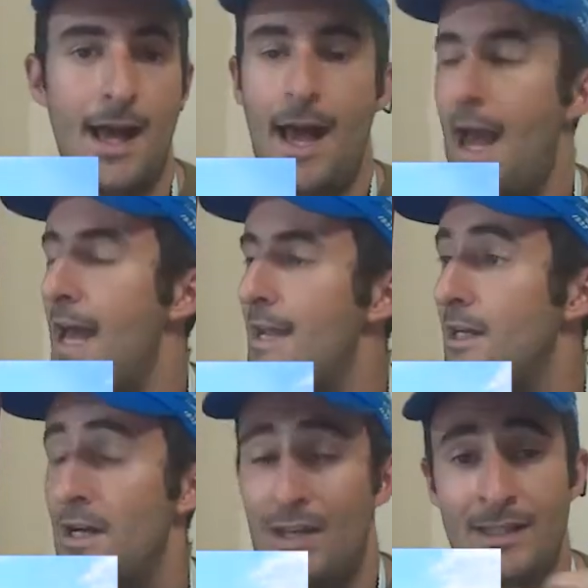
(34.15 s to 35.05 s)
And
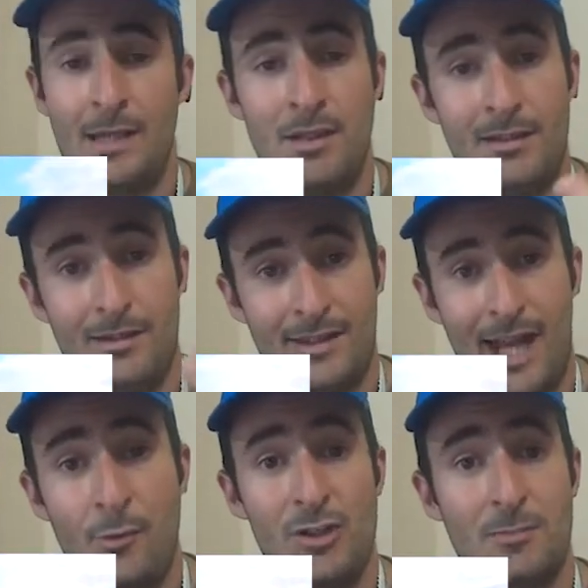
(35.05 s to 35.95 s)
they lent me the camera,
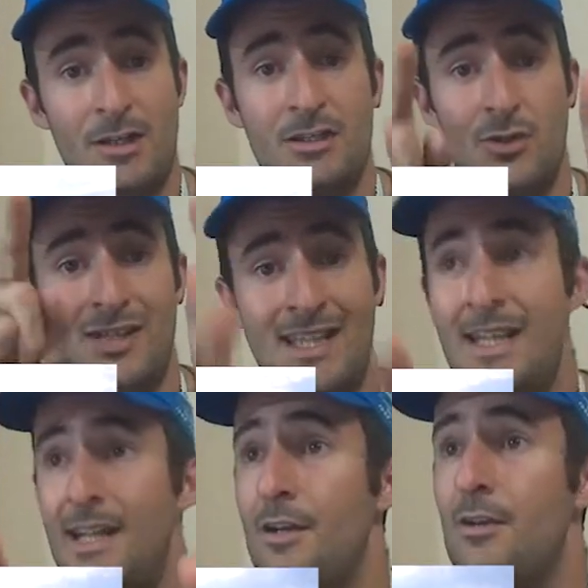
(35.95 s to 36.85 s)
which I'm actually using here.